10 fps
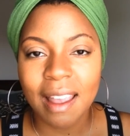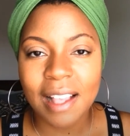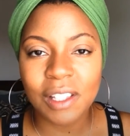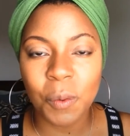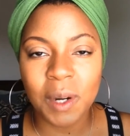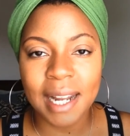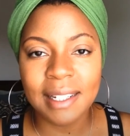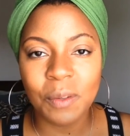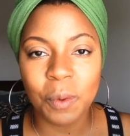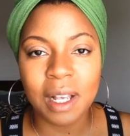So what I
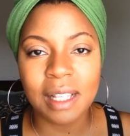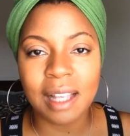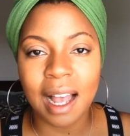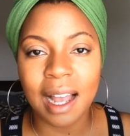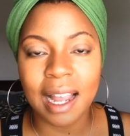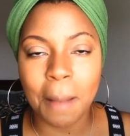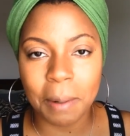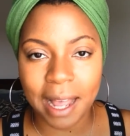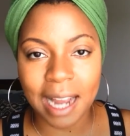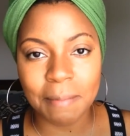did was I
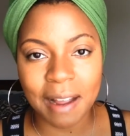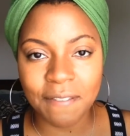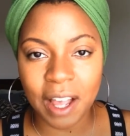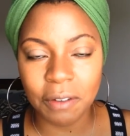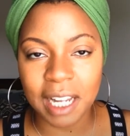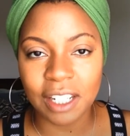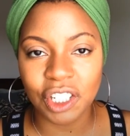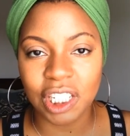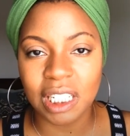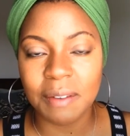applied my
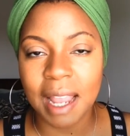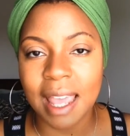foundation,